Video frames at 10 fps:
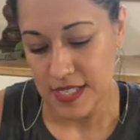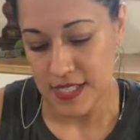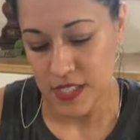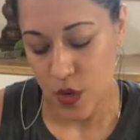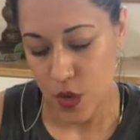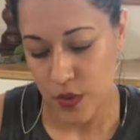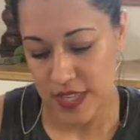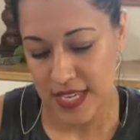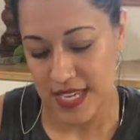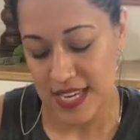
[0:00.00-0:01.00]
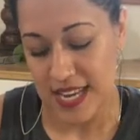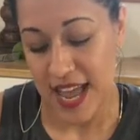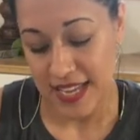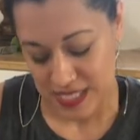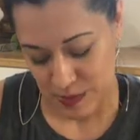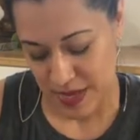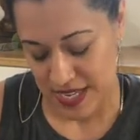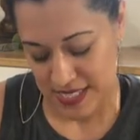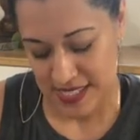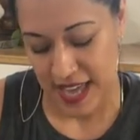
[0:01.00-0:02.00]
So the next
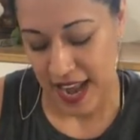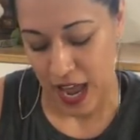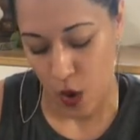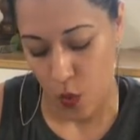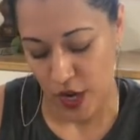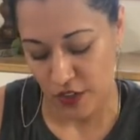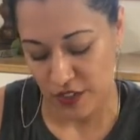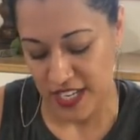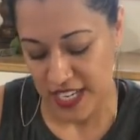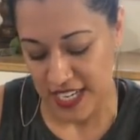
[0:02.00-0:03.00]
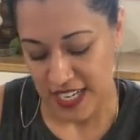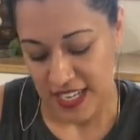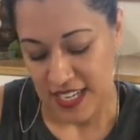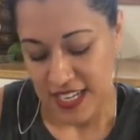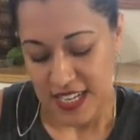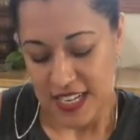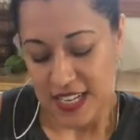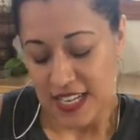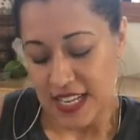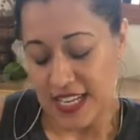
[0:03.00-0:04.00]
piece that I want to read
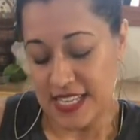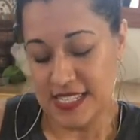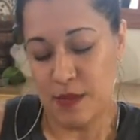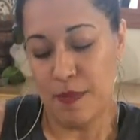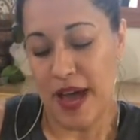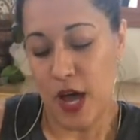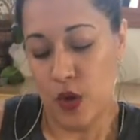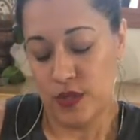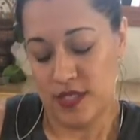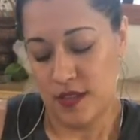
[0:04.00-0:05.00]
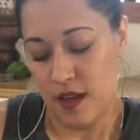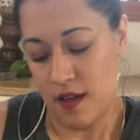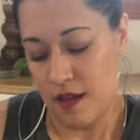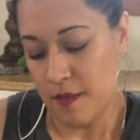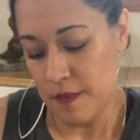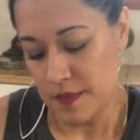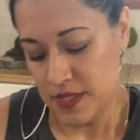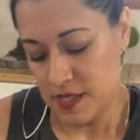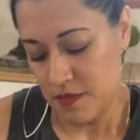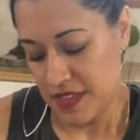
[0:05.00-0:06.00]
is about
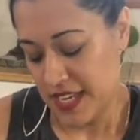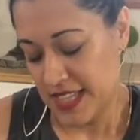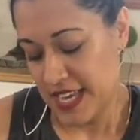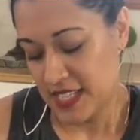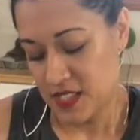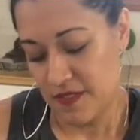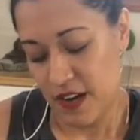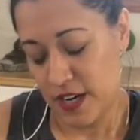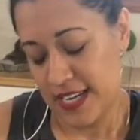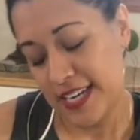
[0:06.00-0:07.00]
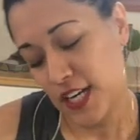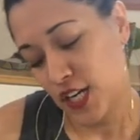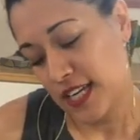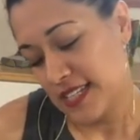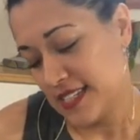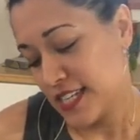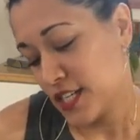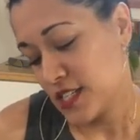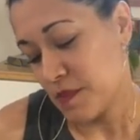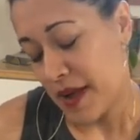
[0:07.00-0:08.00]
something that's very near and
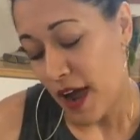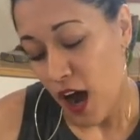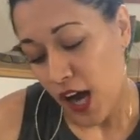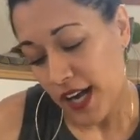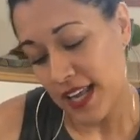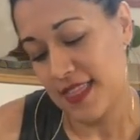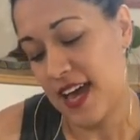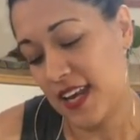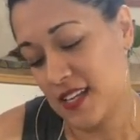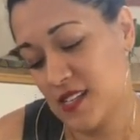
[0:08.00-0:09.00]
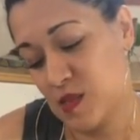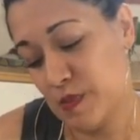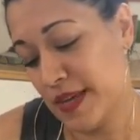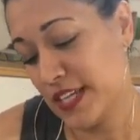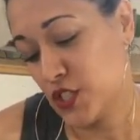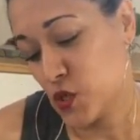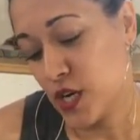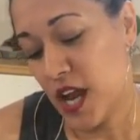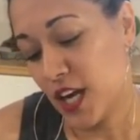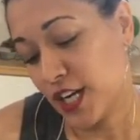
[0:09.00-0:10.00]
dear to my heart, and that is big door
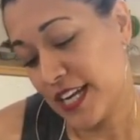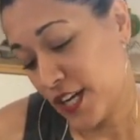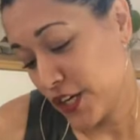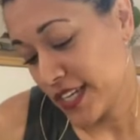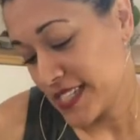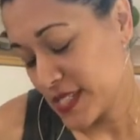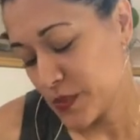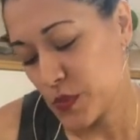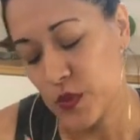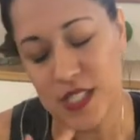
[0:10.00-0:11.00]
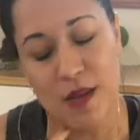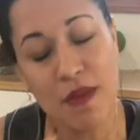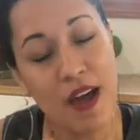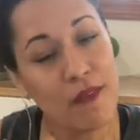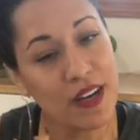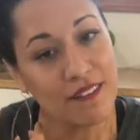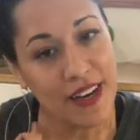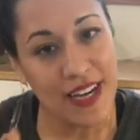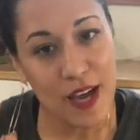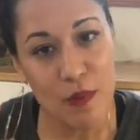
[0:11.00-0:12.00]
knocker earrings, which I'm not wearing
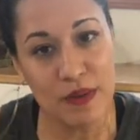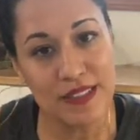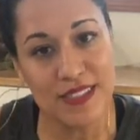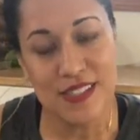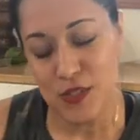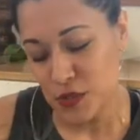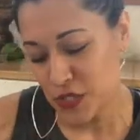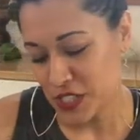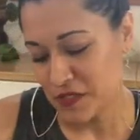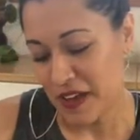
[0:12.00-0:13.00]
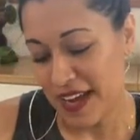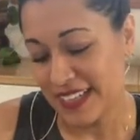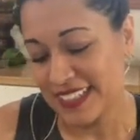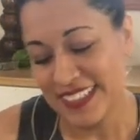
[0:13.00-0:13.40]
right now, but these do just fine.